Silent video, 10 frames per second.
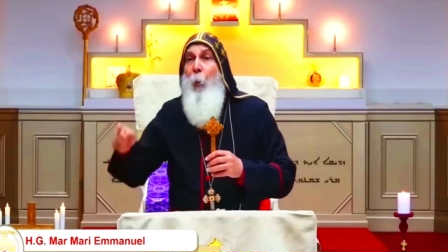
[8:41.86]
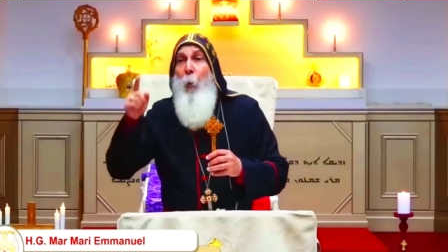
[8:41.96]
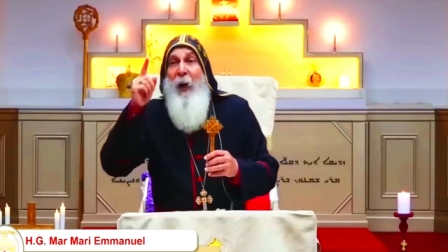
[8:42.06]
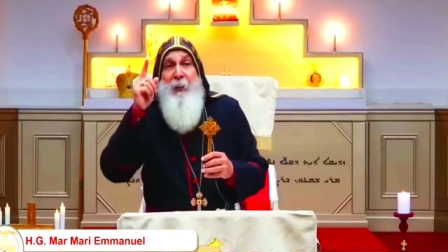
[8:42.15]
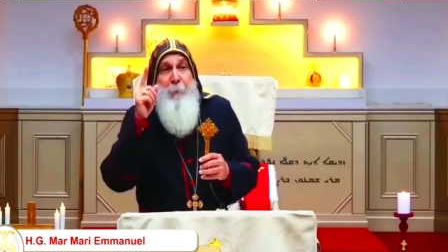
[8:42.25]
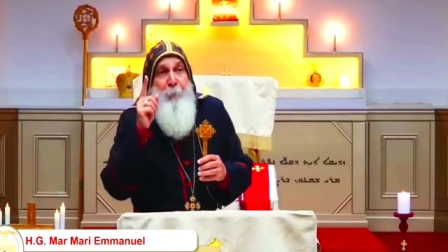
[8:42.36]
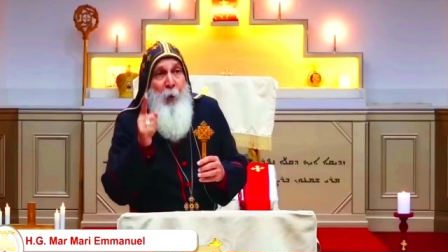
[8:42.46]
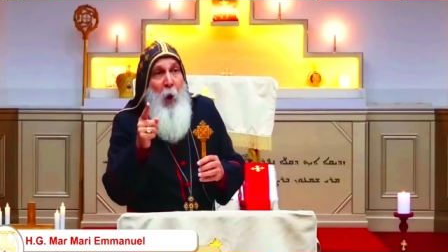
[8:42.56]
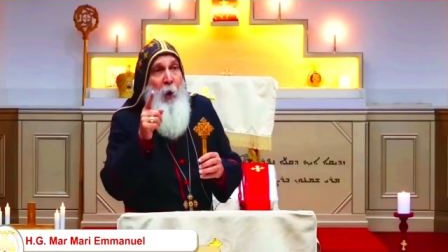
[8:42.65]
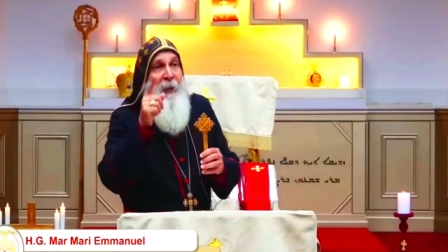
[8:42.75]
What
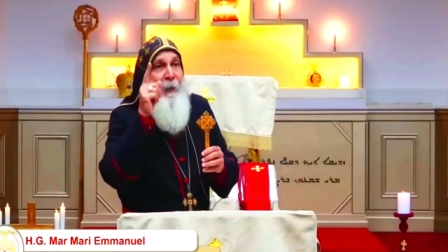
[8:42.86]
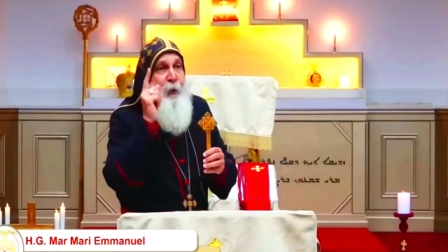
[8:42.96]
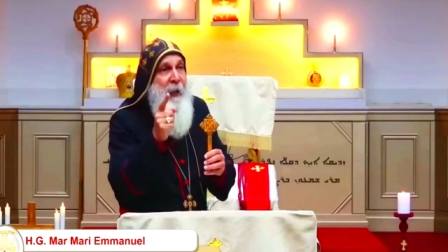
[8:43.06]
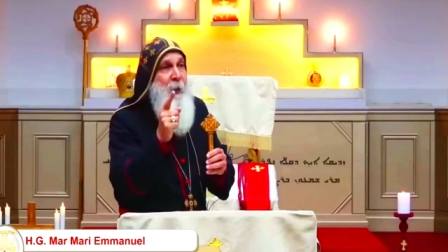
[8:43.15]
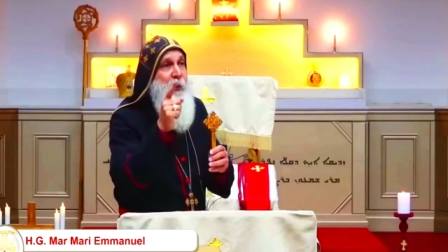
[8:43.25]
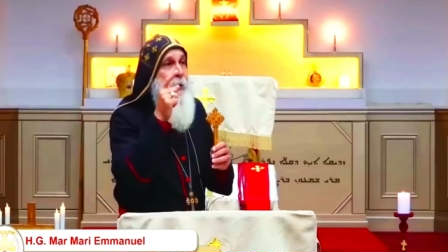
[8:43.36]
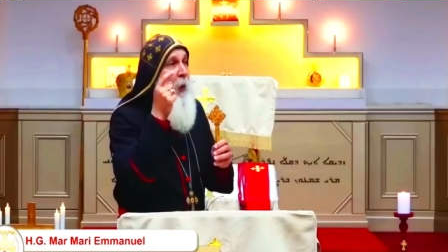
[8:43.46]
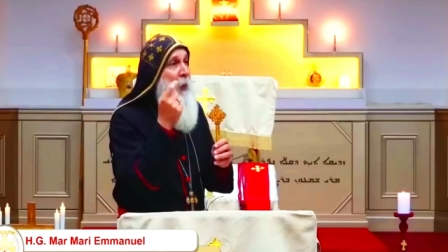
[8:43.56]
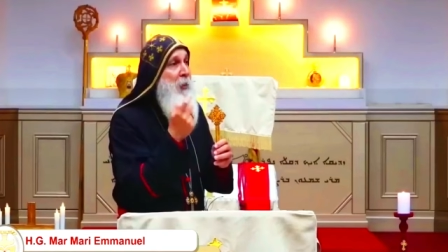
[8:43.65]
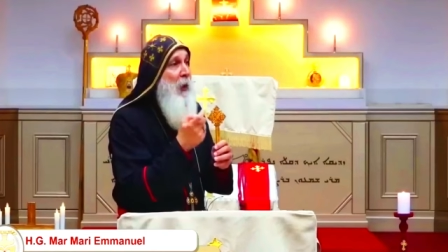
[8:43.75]
broke Jesus
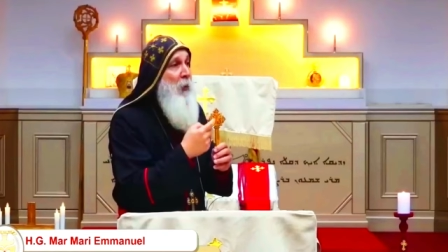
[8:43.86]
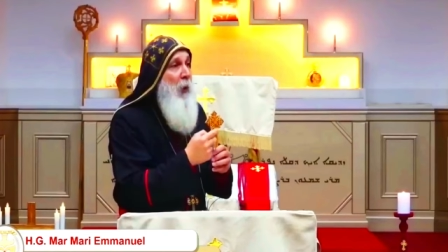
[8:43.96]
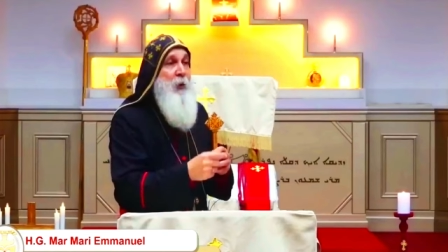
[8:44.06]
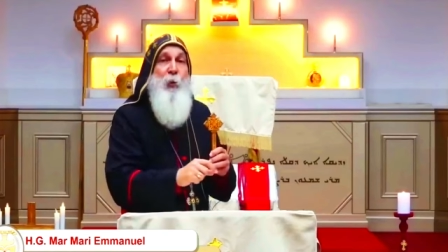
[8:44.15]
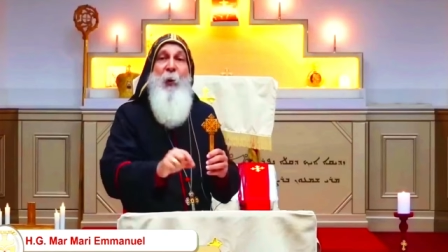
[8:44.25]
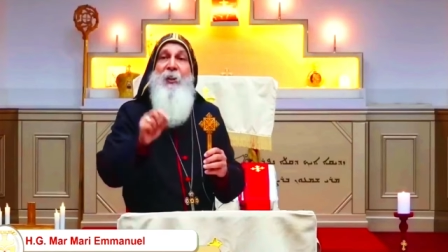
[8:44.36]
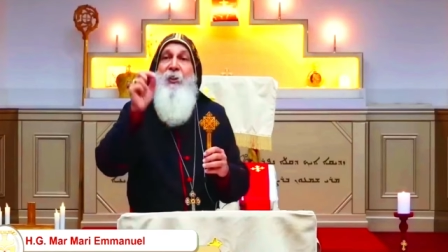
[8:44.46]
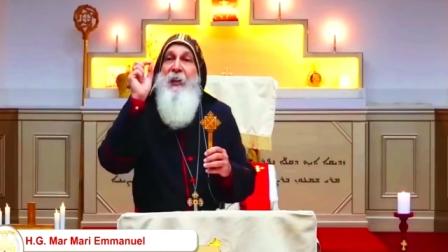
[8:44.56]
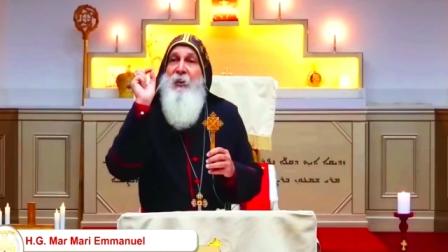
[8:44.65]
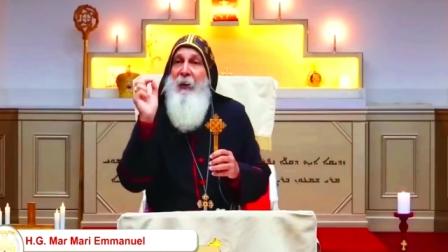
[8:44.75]
on the cross was
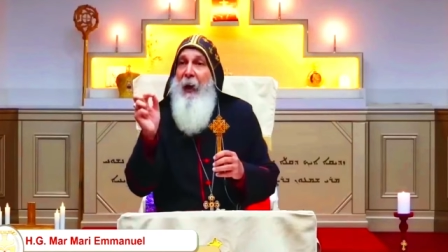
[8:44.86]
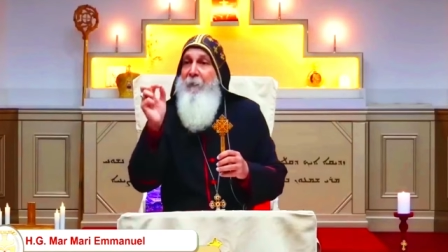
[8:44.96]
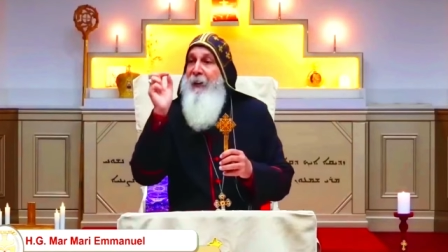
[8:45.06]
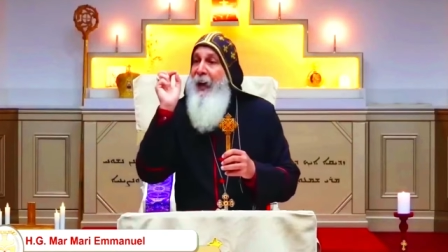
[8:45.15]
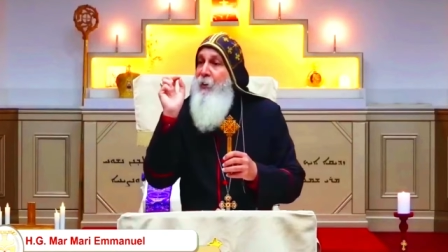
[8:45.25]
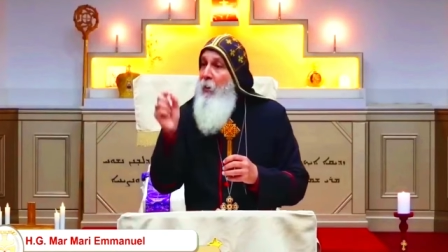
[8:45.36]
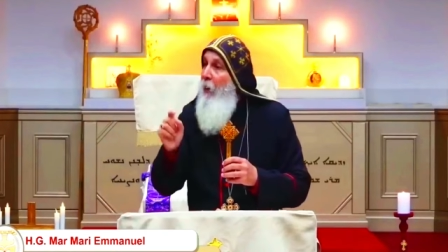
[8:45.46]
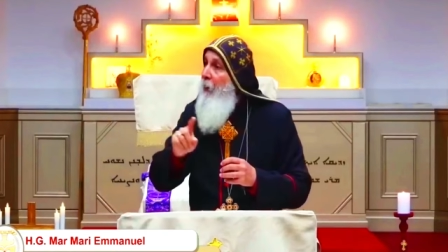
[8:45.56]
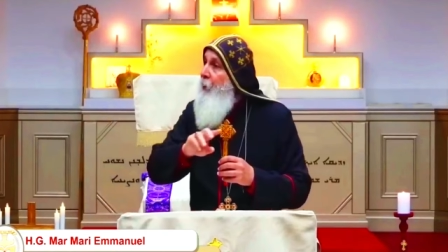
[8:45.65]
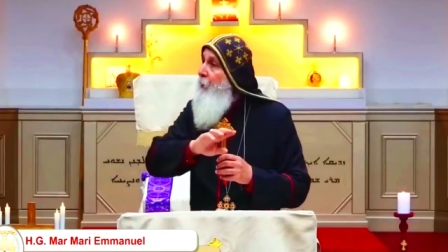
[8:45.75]
his love and
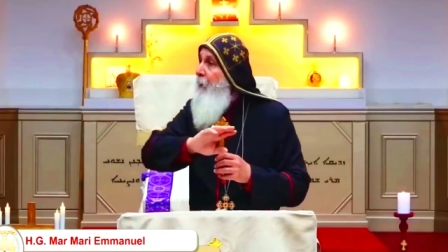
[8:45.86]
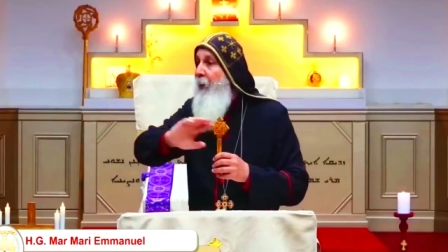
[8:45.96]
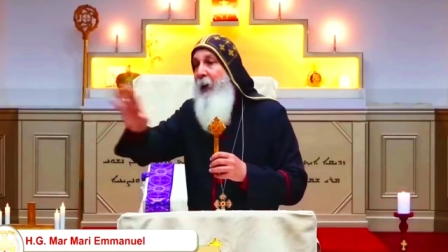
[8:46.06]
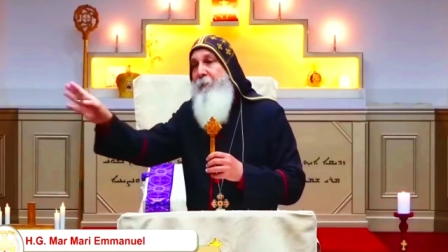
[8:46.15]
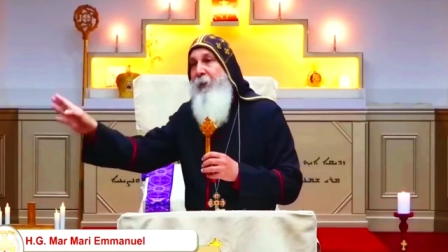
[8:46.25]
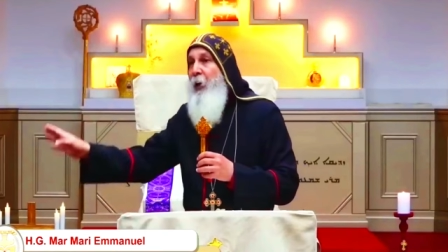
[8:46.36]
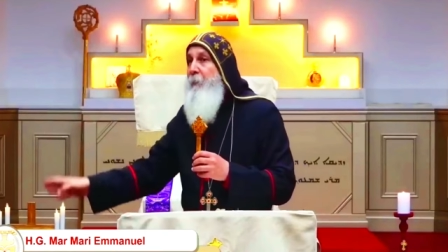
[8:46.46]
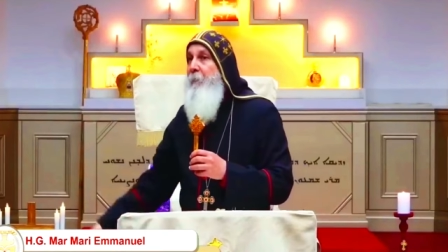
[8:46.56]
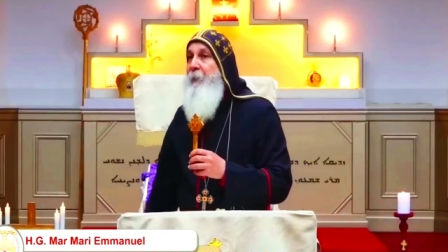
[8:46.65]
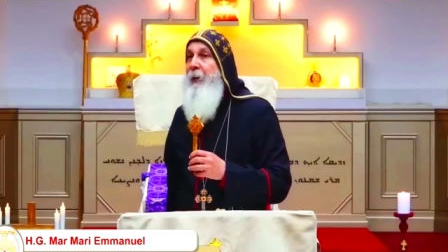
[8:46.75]
knowledge for every
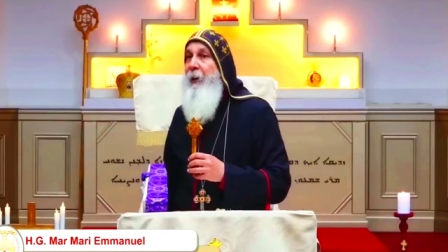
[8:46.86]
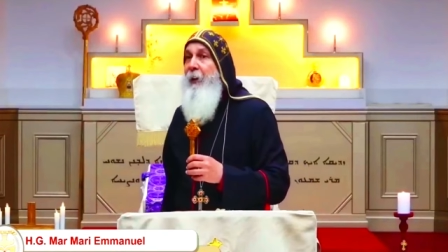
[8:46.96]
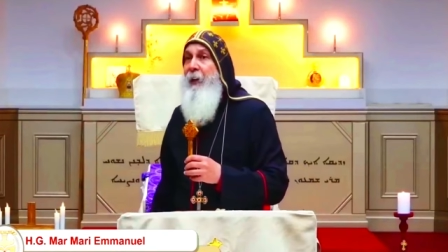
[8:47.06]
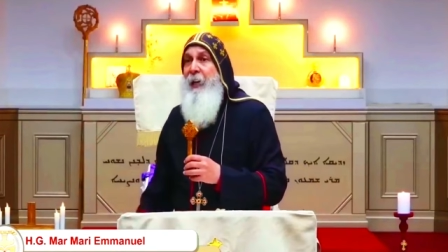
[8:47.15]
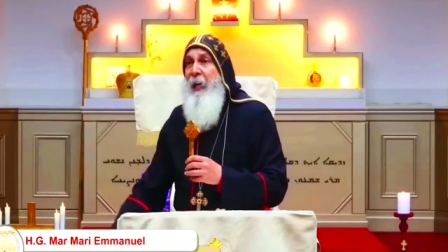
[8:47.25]
human being.